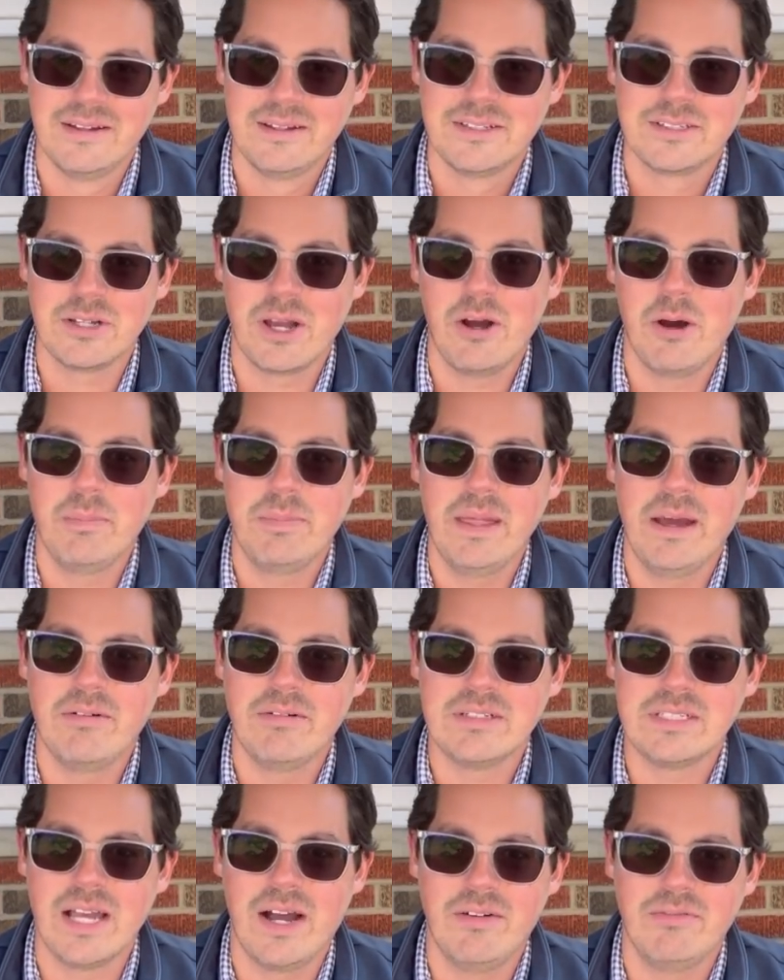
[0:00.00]
So I hope that
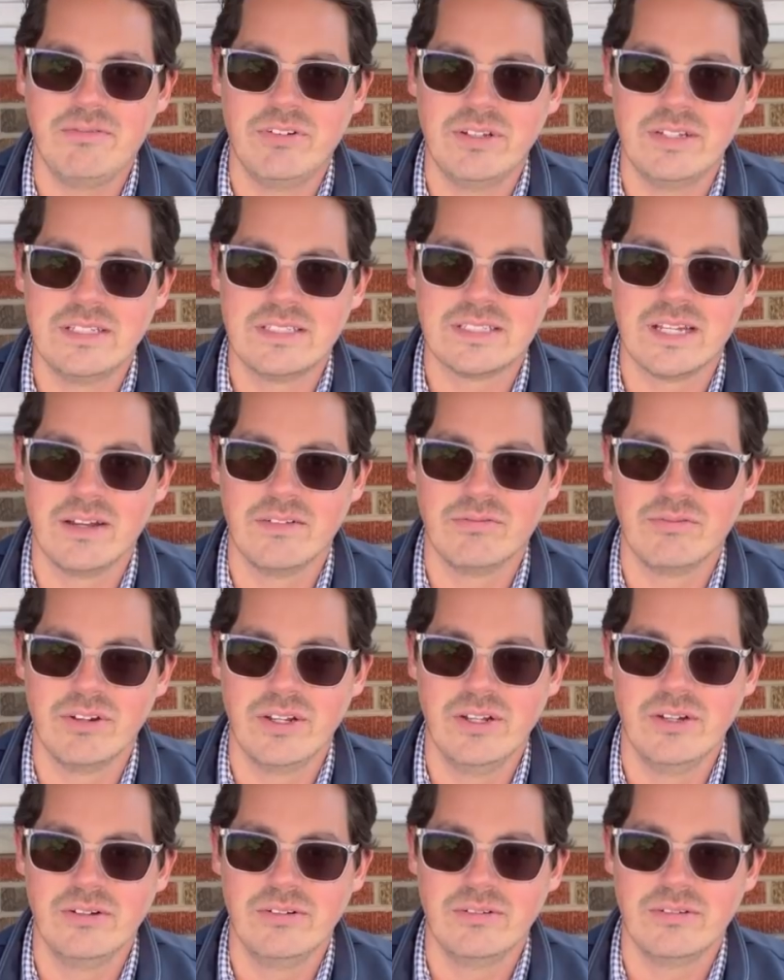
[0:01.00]
was helpful insight for
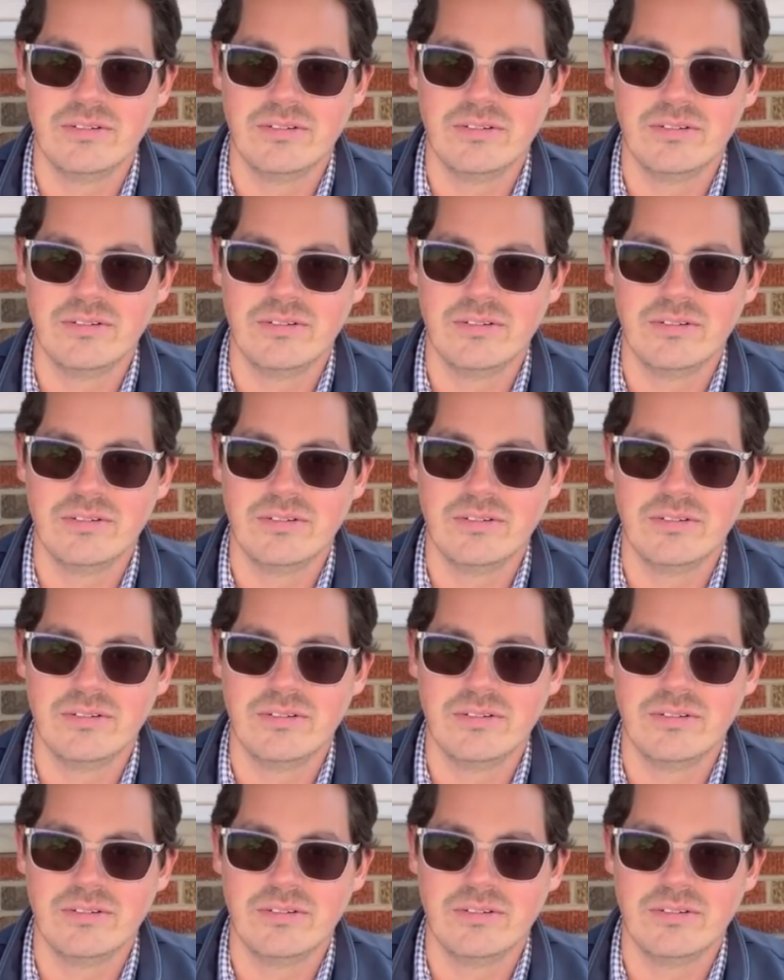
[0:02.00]
you.